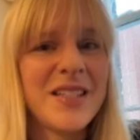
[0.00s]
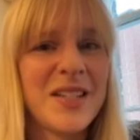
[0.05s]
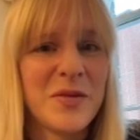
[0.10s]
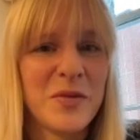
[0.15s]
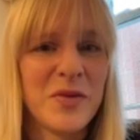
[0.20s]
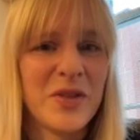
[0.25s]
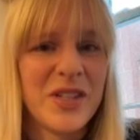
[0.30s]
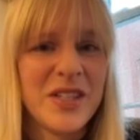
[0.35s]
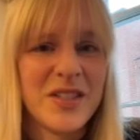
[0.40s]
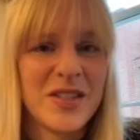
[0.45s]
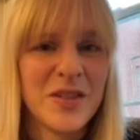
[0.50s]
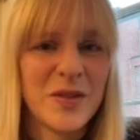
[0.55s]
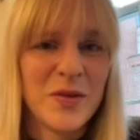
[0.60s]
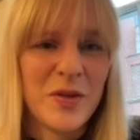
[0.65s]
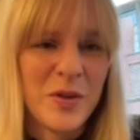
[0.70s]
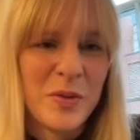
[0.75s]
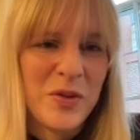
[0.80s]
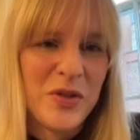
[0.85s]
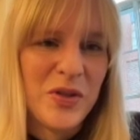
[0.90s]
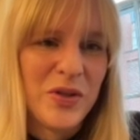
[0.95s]
in, for instance,
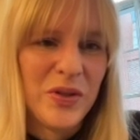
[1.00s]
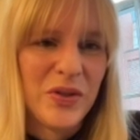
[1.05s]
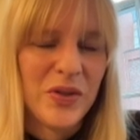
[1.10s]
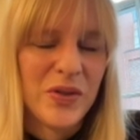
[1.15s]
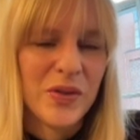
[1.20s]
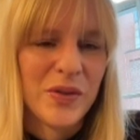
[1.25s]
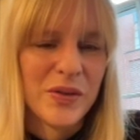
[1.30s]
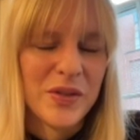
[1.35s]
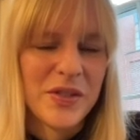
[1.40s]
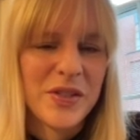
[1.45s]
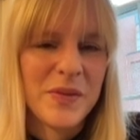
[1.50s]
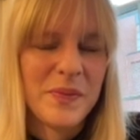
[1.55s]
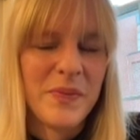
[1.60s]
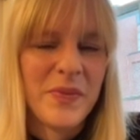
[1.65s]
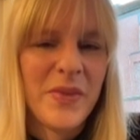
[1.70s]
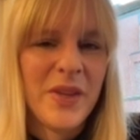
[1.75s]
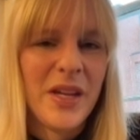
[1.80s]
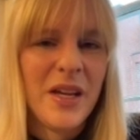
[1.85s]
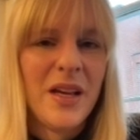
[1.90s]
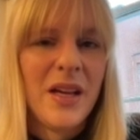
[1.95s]
pharmaceuticals.
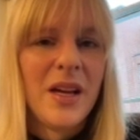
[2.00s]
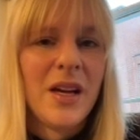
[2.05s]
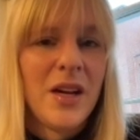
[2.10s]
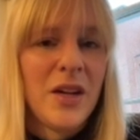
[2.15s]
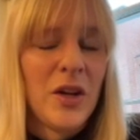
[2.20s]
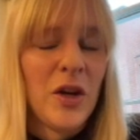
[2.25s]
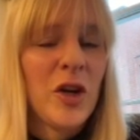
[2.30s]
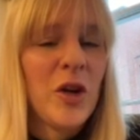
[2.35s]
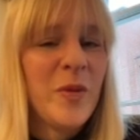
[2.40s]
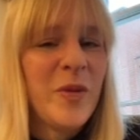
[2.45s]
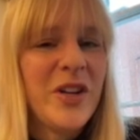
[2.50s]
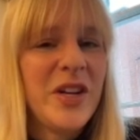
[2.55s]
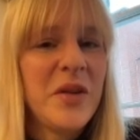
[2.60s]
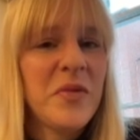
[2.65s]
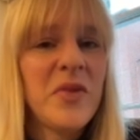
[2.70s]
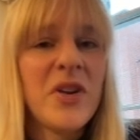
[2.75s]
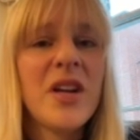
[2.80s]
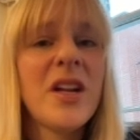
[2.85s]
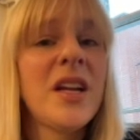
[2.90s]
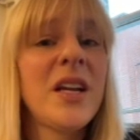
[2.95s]
The QBD
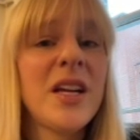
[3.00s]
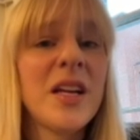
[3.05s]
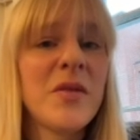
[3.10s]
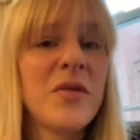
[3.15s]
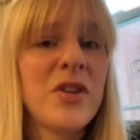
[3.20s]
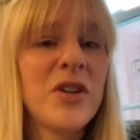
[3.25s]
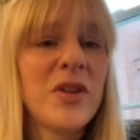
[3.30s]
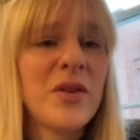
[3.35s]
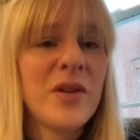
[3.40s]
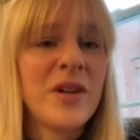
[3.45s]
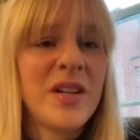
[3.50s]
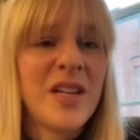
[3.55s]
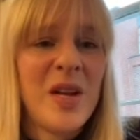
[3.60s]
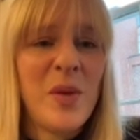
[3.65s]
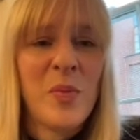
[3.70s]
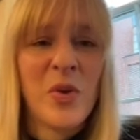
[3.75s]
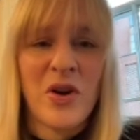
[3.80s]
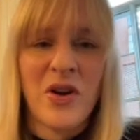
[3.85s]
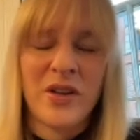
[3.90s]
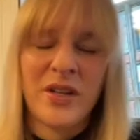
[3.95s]
really gives you a
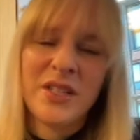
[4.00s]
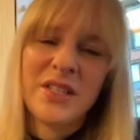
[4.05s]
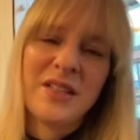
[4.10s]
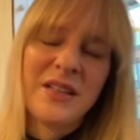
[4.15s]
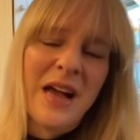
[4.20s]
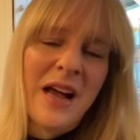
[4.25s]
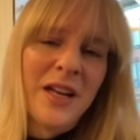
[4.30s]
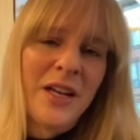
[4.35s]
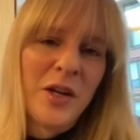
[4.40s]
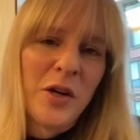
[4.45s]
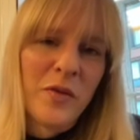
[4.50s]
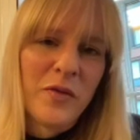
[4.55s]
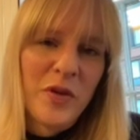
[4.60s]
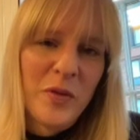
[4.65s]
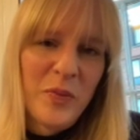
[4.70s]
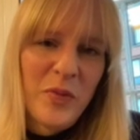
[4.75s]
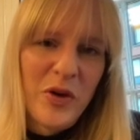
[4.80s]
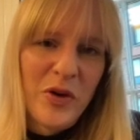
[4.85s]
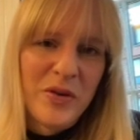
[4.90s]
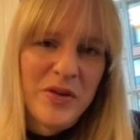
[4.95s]
deeper understanding of the
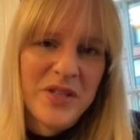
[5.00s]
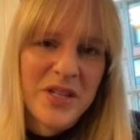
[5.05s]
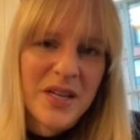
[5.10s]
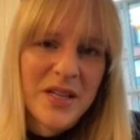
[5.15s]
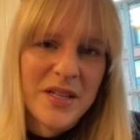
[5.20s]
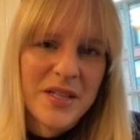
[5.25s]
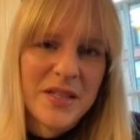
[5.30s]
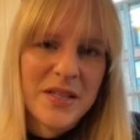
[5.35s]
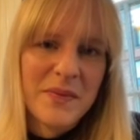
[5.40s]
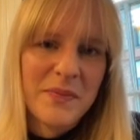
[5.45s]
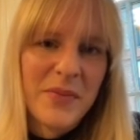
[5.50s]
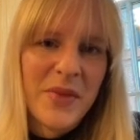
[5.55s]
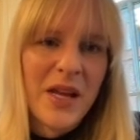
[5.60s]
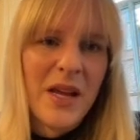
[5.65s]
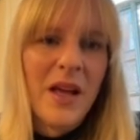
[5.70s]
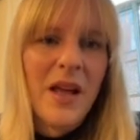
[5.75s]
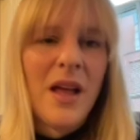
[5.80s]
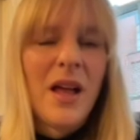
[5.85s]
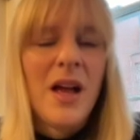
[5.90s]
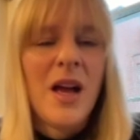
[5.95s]
process
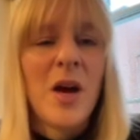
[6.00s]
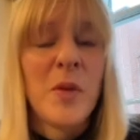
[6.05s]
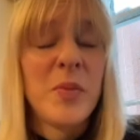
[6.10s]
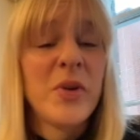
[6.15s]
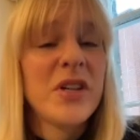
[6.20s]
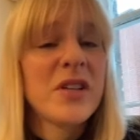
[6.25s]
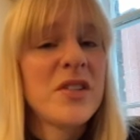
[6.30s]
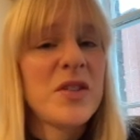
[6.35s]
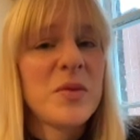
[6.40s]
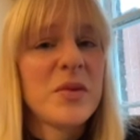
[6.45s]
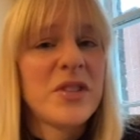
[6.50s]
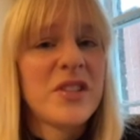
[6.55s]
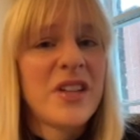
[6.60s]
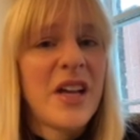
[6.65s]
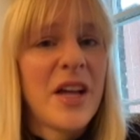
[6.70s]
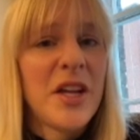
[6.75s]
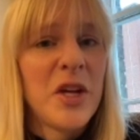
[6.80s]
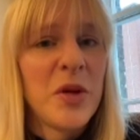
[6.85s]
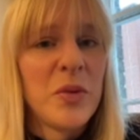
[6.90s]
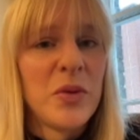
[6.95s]
because it will
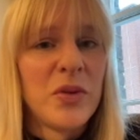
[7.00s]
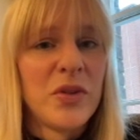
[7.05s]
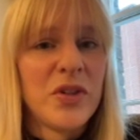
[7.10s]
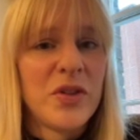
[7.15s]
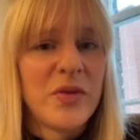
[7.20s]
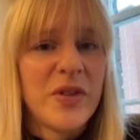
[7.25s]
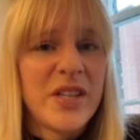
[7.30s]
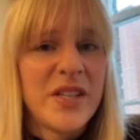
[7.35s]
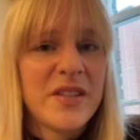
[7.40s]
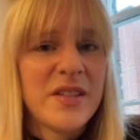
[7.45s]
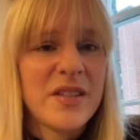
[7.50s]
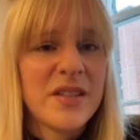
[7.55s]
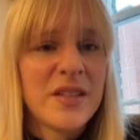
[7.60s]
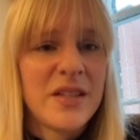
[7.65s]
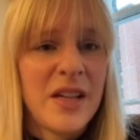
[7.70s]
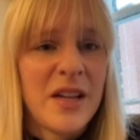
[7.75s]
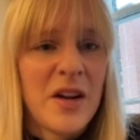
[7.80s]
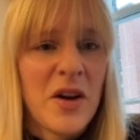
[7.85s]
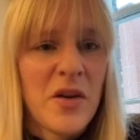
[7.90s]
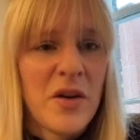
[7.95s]
tell you all the risks
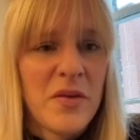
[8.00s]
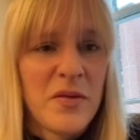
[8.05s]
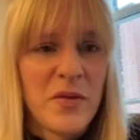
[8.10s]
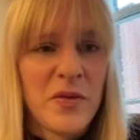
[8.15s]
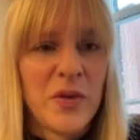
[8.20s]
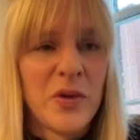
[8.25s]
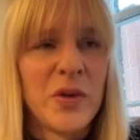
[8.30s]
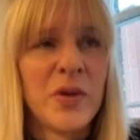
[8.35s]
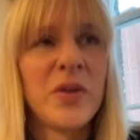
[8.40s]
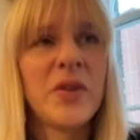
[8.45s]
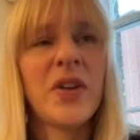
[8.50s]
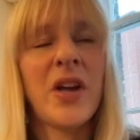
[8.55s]
that are involved,